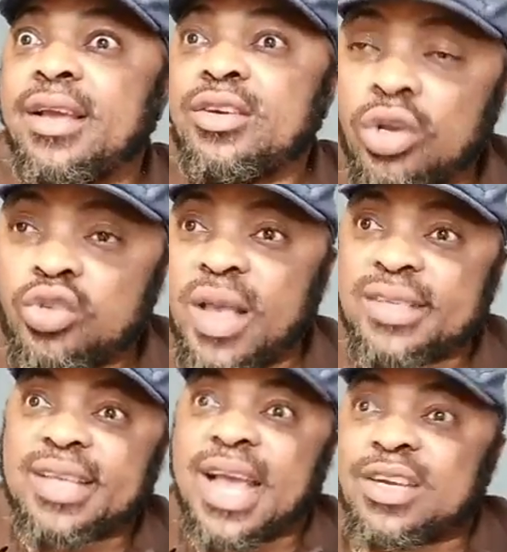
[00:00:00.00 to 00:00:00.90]
Those
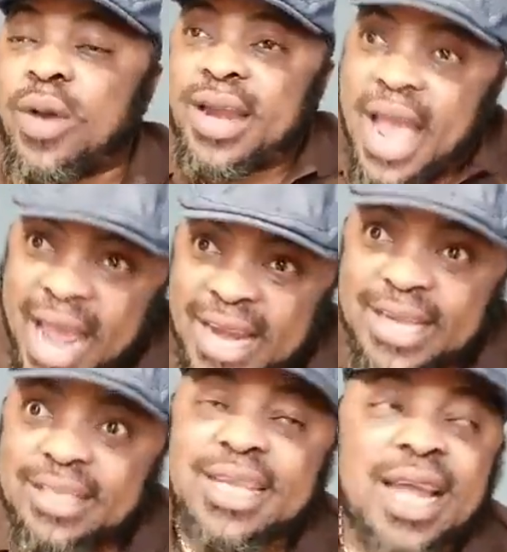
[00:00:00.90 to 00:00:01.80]
ones are the one
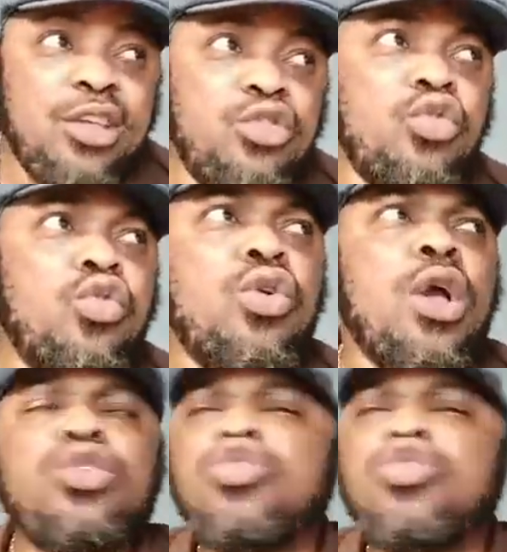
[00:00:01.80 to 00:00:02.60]
hiding, telling you,